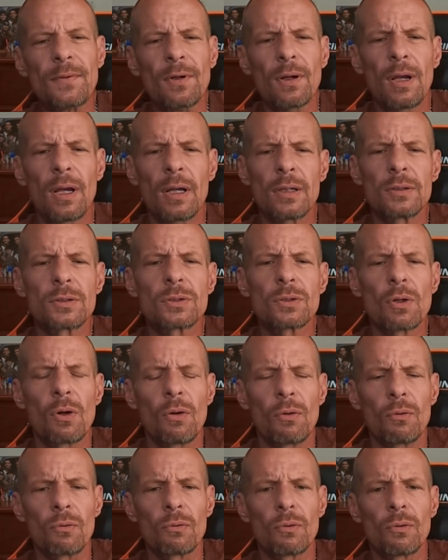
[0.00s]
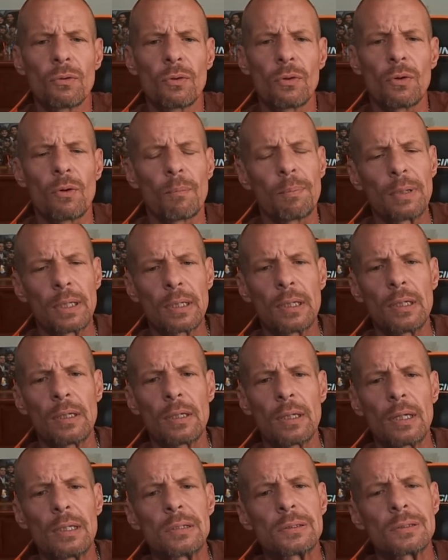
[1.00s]
And so, but
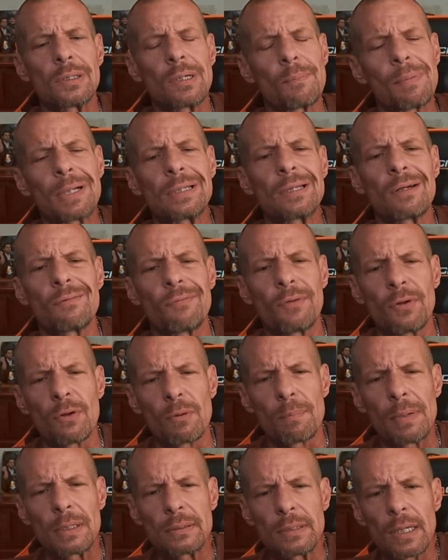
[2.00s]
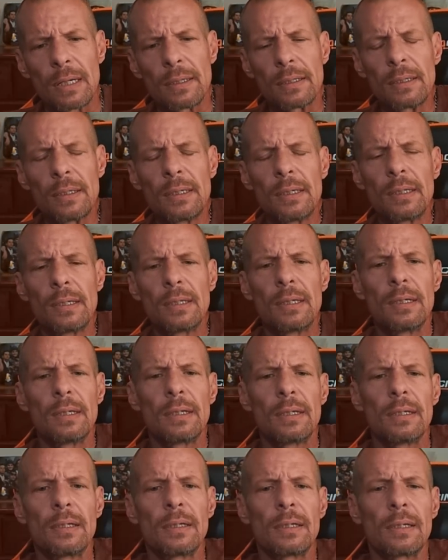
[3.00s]
he stood up. I did a video about that,
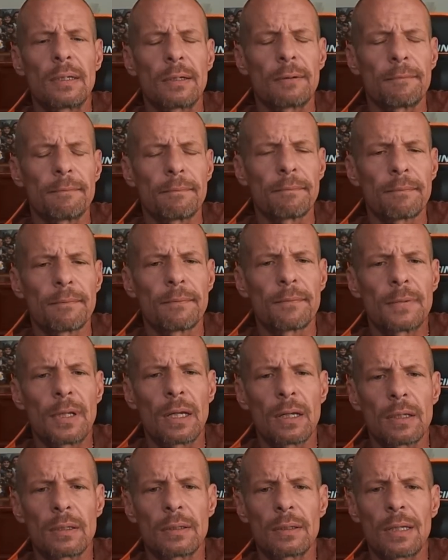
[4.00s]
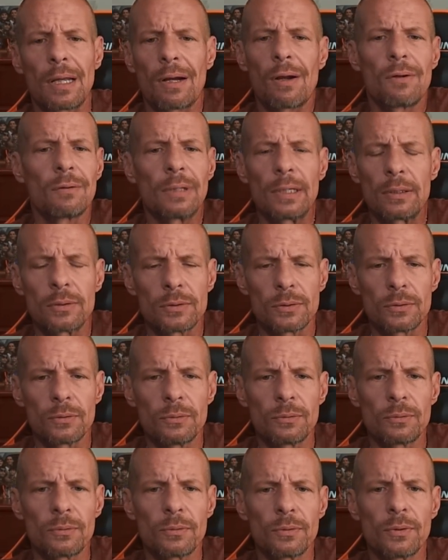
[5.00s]
that I'll link
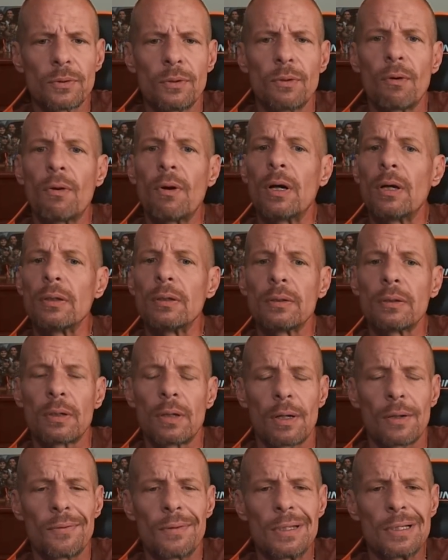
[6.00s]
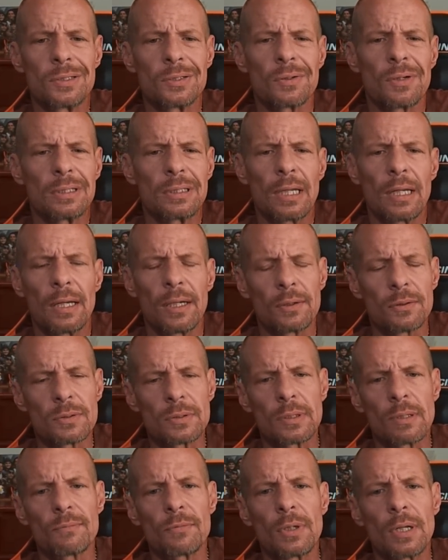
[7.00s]
to, on this or at the end or
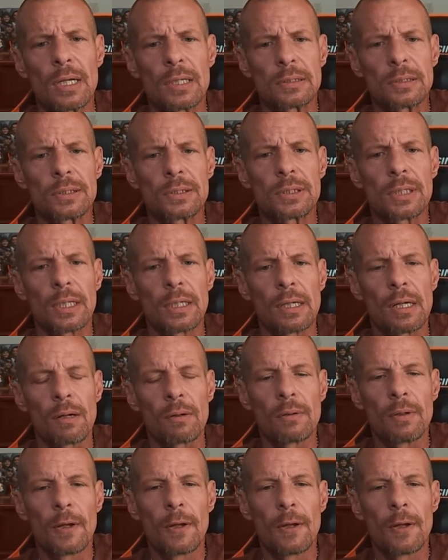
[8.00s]
something. You guys can check it out.